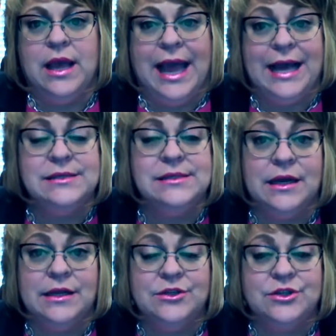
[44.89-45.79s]
As
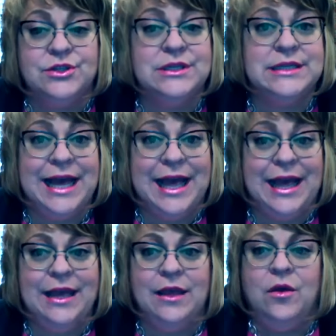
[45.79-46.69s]
such,
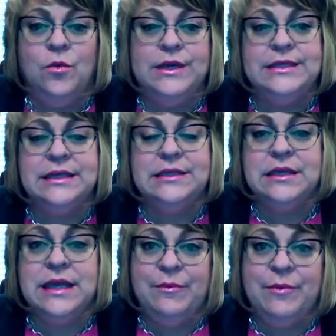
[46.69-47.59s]
today, we sent
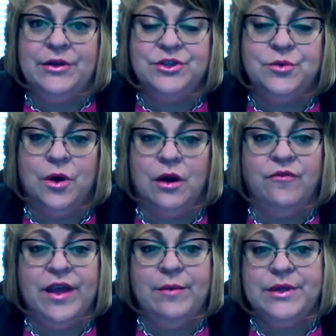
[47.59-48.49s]
an email to our
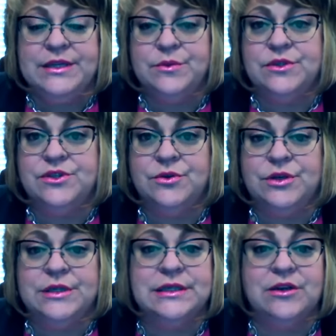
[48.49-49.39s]
families with
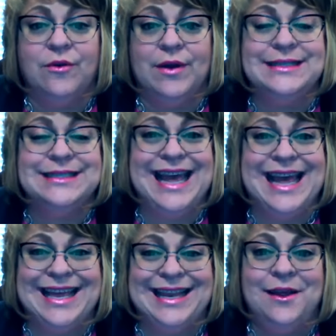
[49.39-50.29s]
students in grade
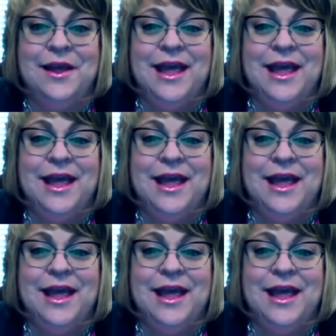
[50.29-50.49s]
10,